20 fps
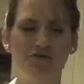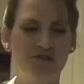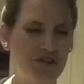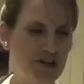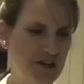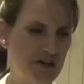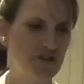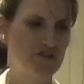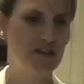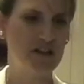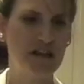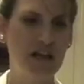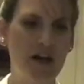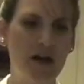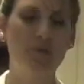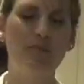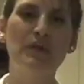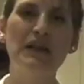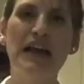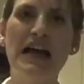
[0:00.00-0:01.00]
we use a
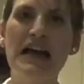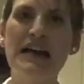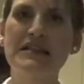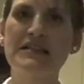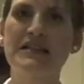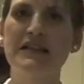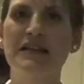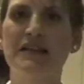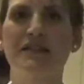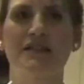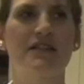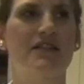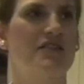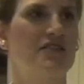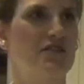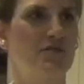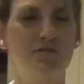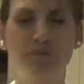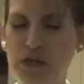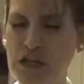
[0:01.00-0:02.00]
lot of plastics,
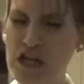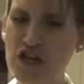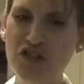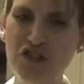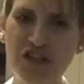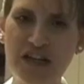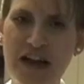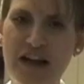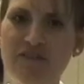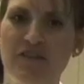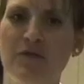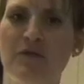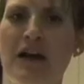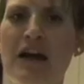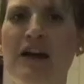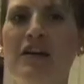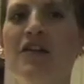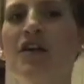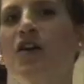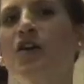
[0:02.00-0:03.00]
there's pollution
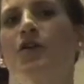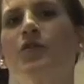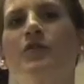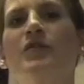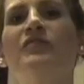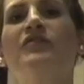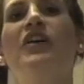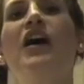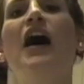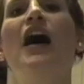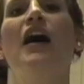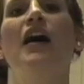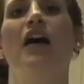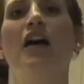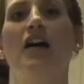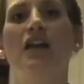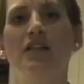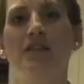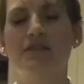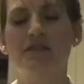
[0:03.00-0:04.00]
everywhere. We've got
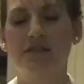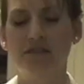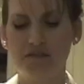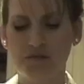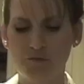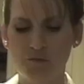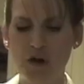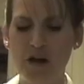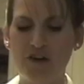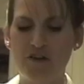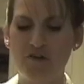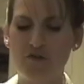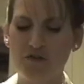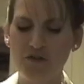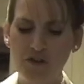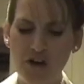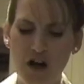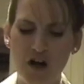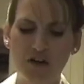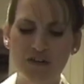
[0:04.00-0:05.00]
what are
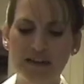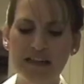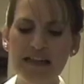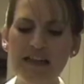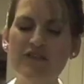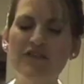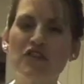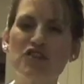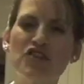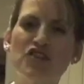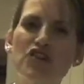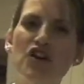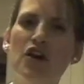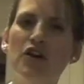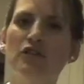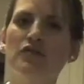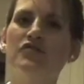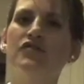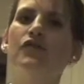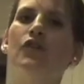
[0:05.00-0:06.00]
called liver
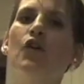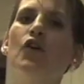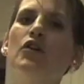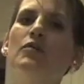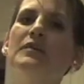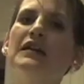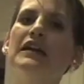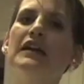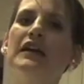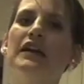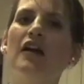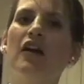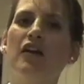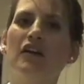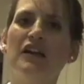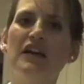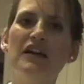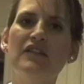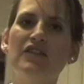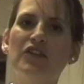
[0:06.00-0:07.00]
stones forming in
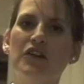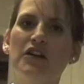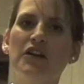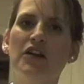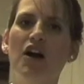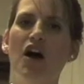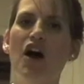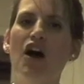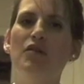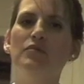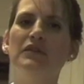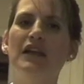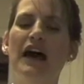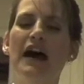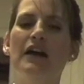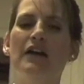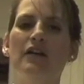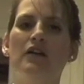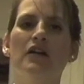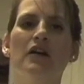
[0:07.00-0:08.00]
our liver and
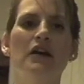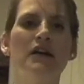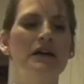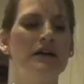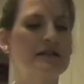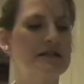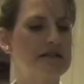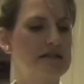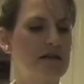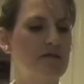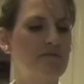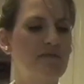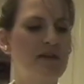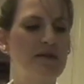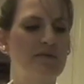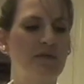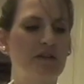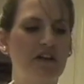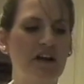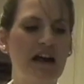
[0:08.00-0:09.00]
gallbladder. Some
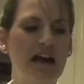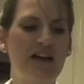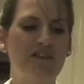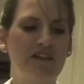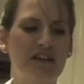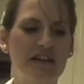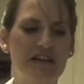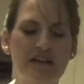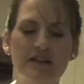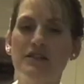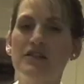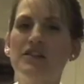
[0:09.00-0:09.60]
people are having